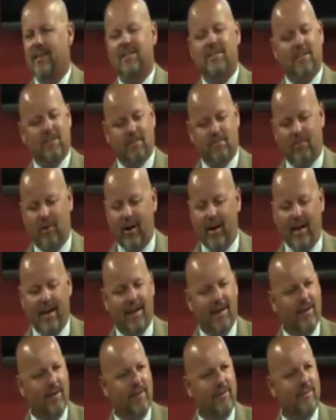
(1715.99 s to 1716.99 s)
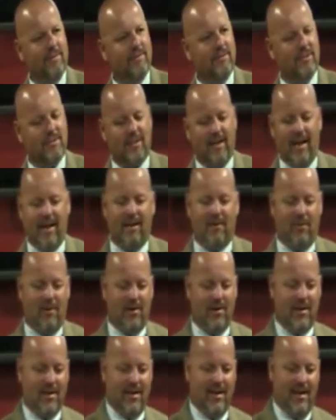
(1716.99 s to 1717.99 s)
It's just brand new, just like the
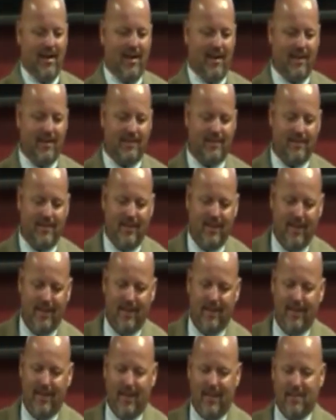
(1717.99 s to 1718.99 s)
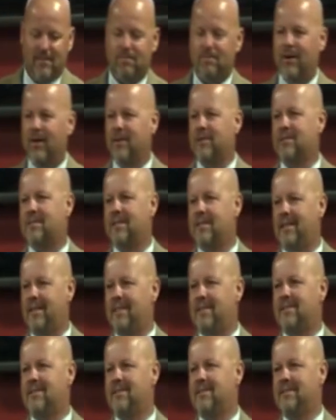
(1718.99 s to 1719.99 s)
Word of God. His
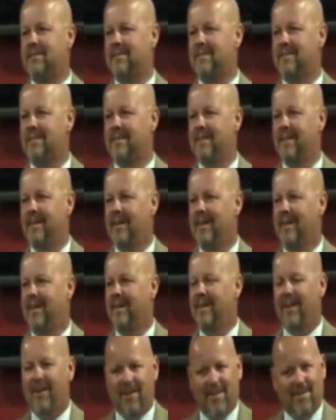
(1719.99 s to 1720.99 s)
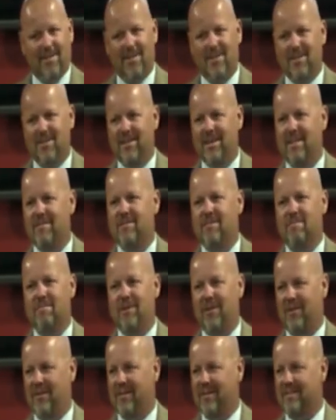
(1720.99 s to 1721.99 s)
mercies are new every
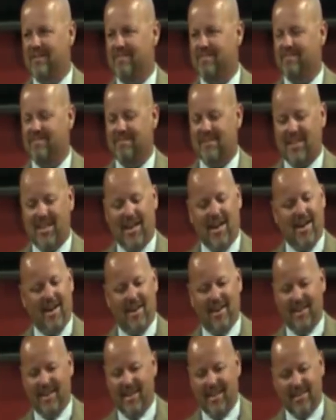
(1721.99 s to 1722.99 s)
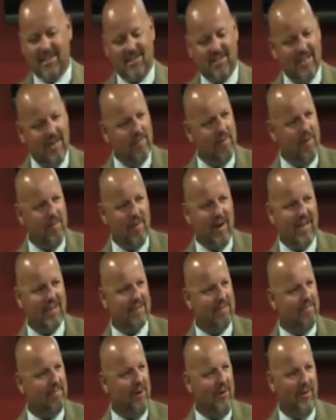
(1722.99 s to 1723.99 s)
morning. Golly, there's something about
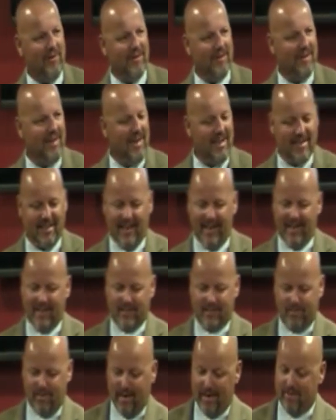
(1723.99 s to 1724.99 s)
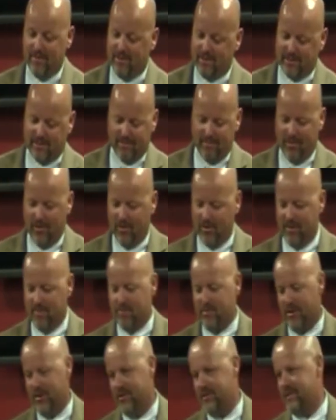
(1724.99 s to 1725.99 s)
the morning. I can't explain. I'm just a morning
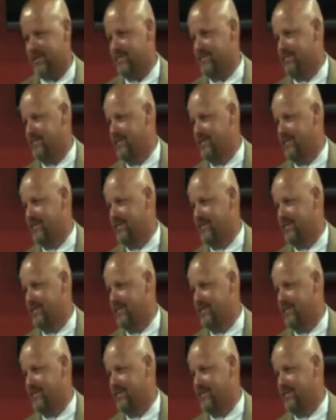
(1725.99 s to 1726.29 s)
person.